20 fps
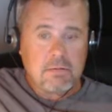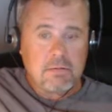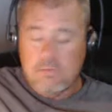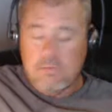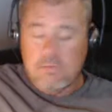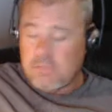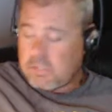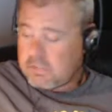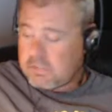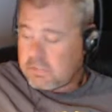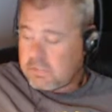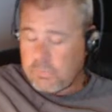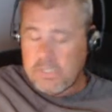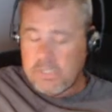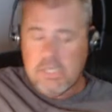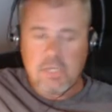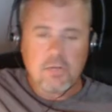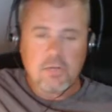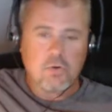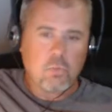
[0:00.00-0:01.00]
Until we get
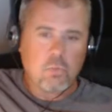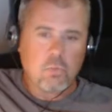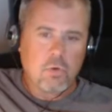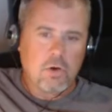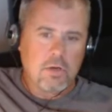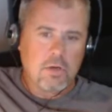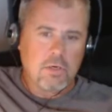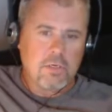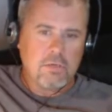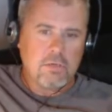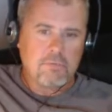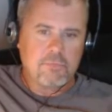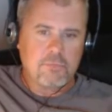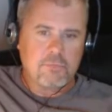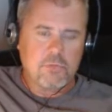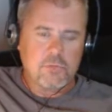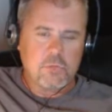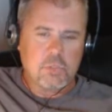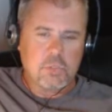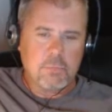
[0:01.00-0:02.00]
out on the water and
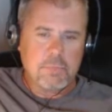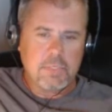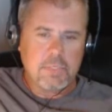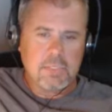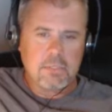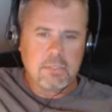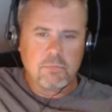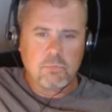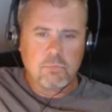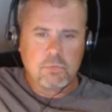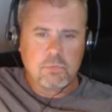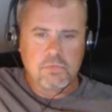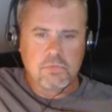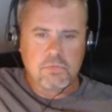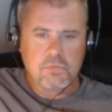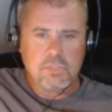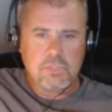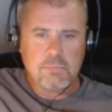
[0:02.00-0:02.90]
determine it, we'll see.